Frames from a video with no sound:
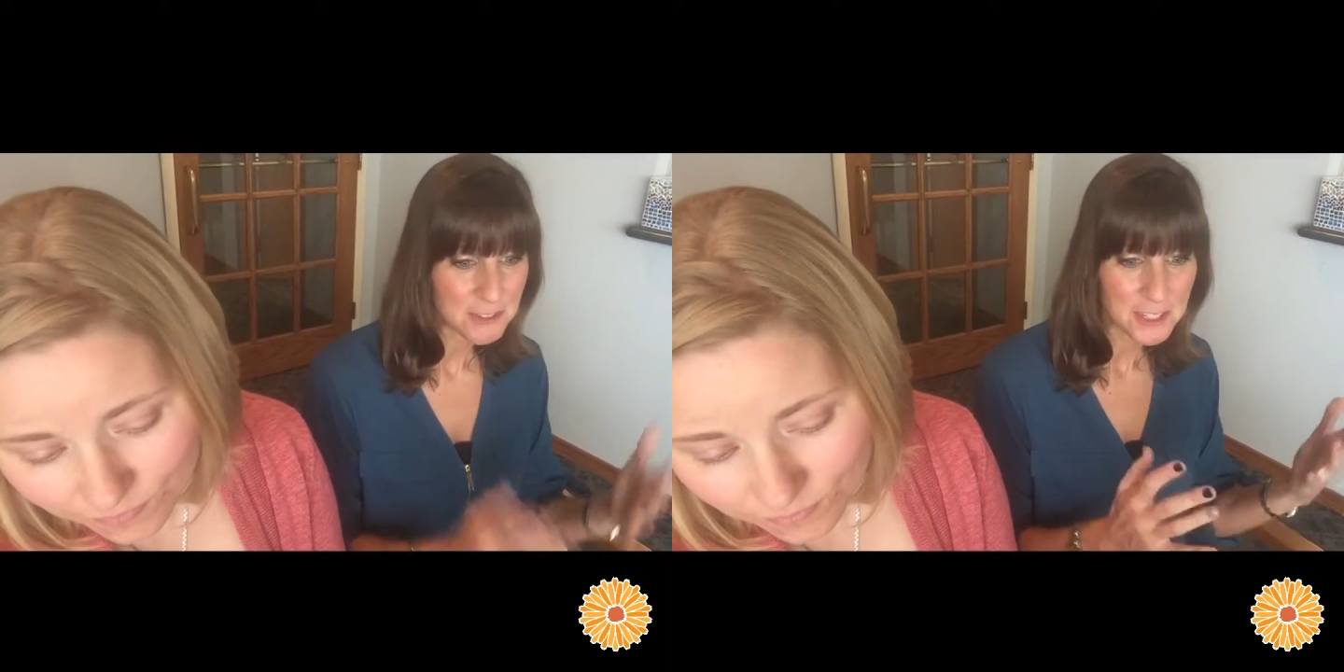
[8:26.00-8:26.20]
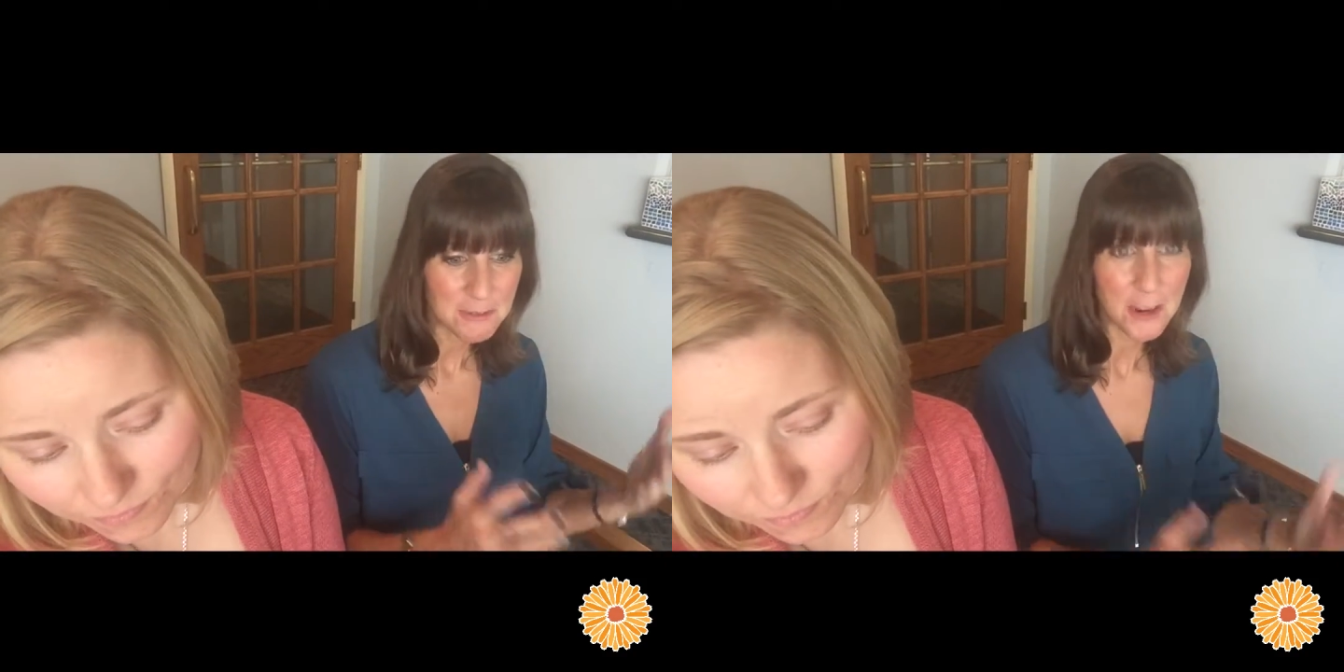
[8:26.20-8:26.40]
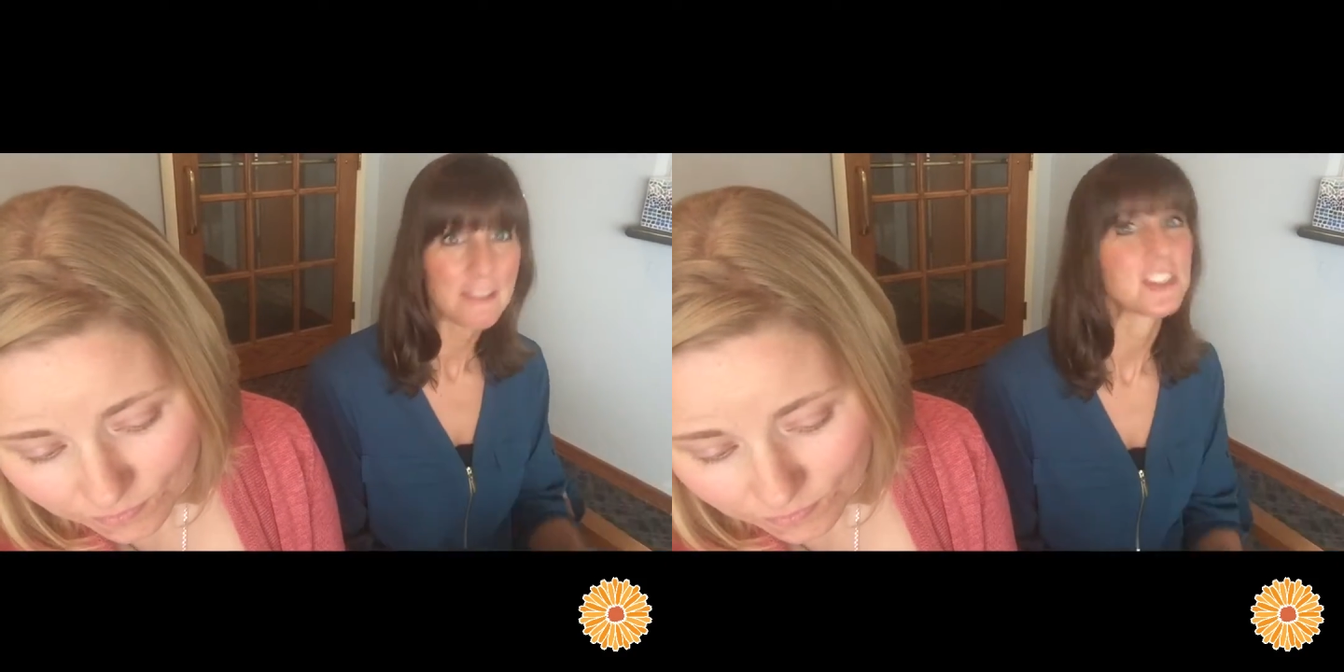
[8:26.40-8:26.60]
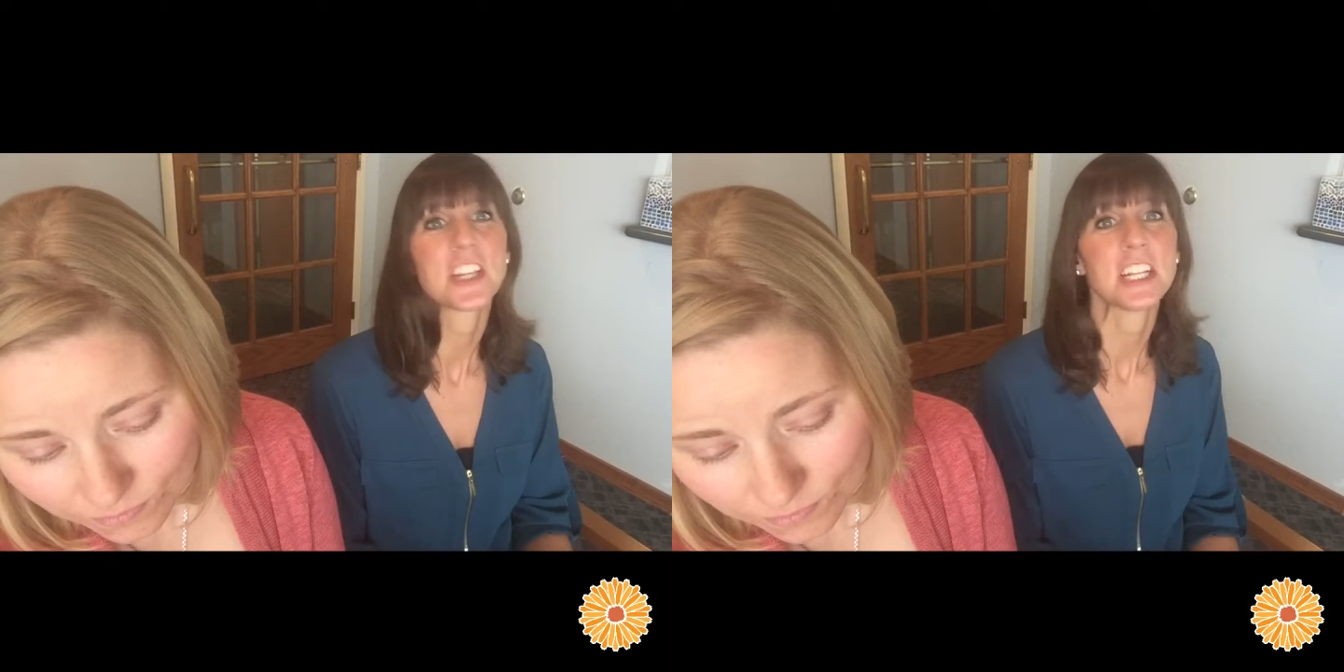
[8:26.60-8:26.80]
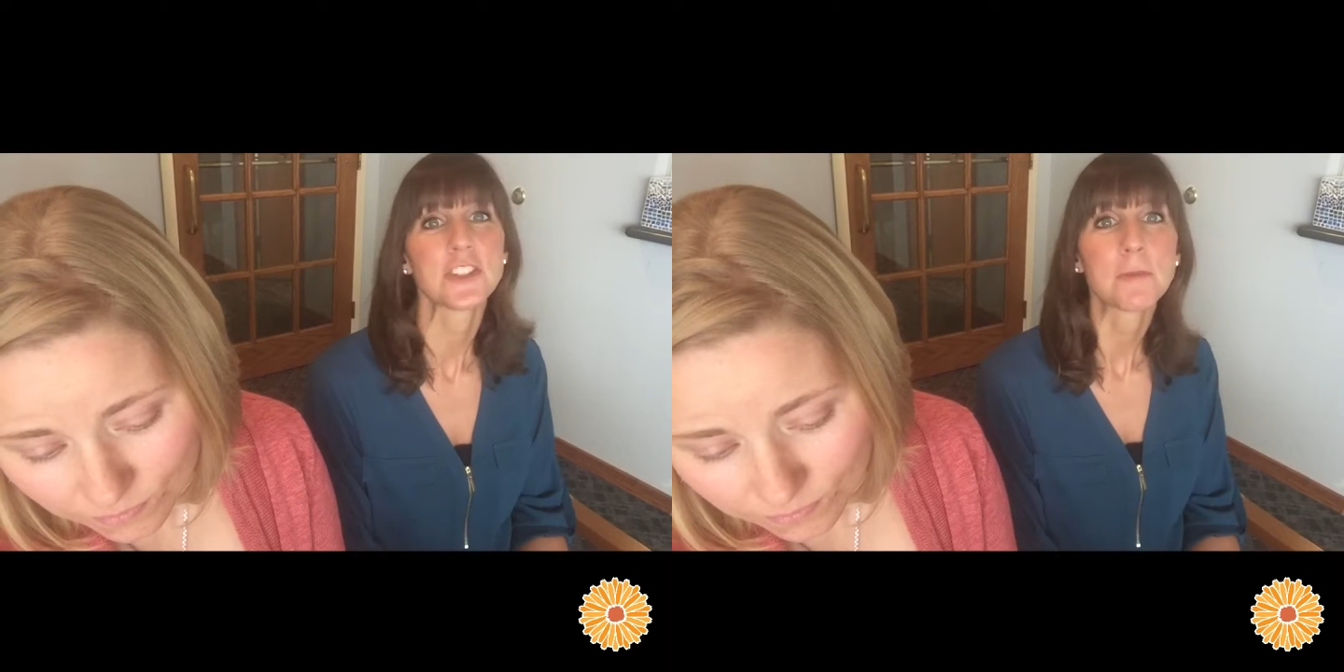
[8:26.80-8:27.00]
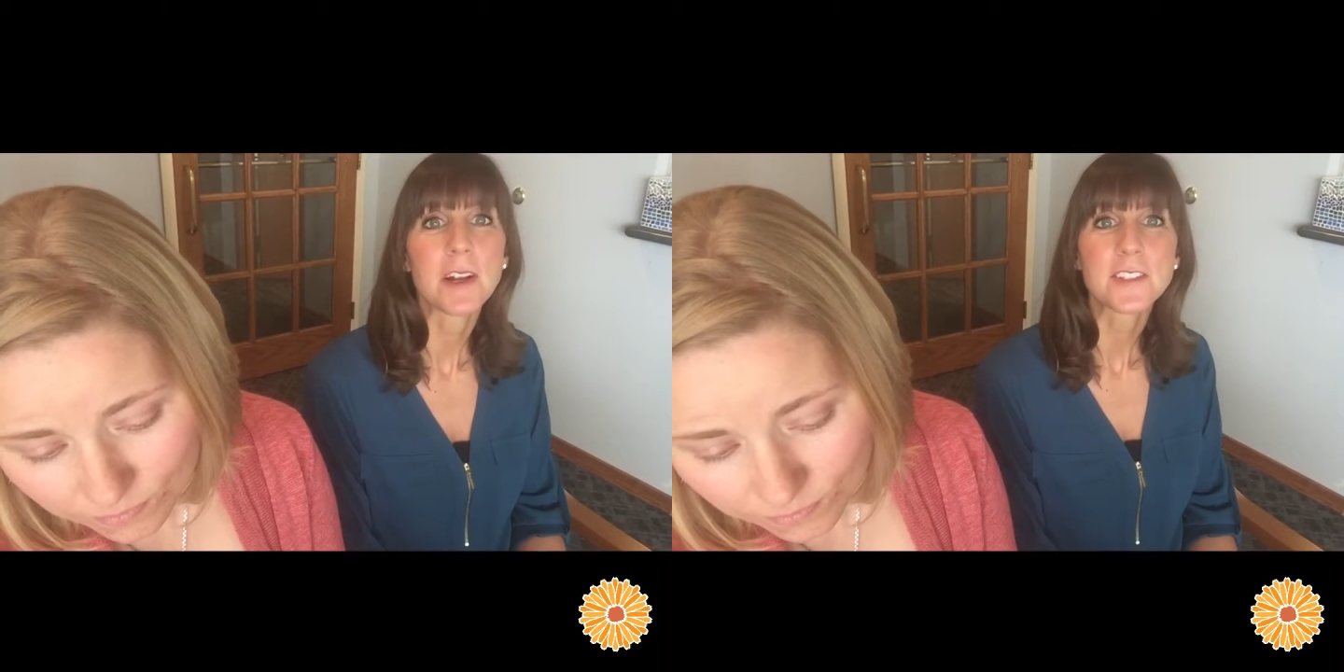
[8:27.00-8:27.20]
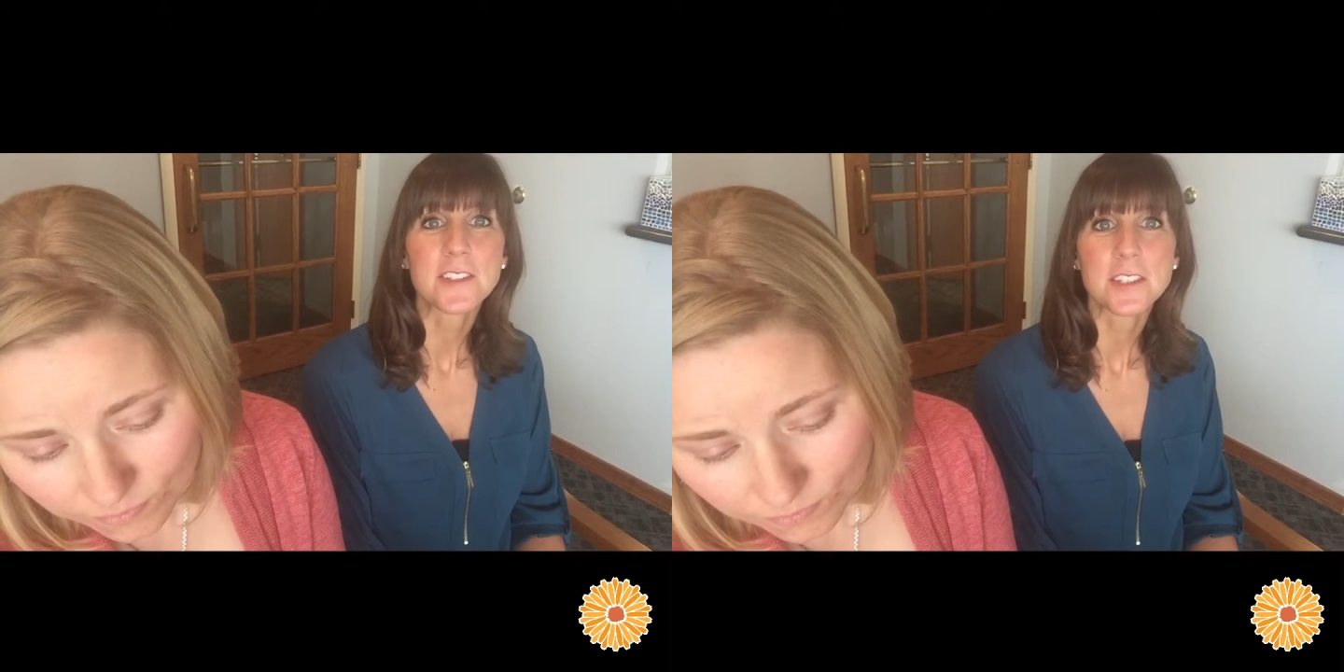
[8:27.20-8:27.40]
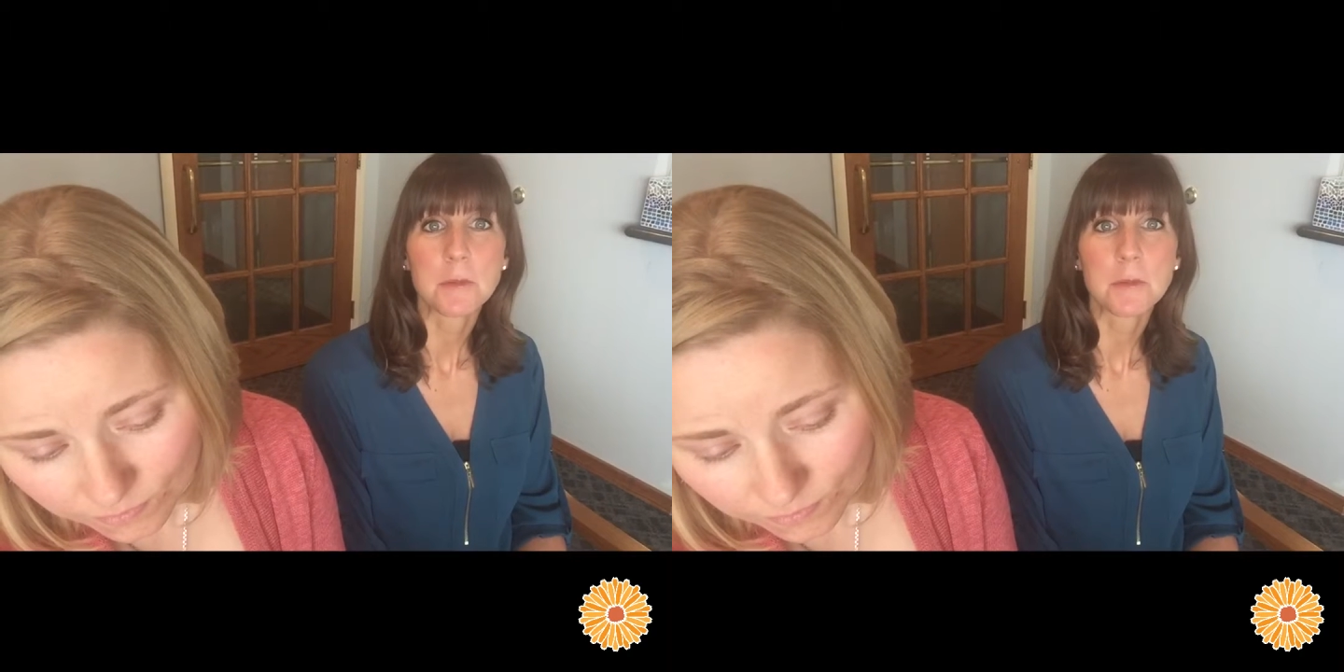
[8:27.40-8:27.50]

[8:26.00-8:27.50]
really forever change your muscles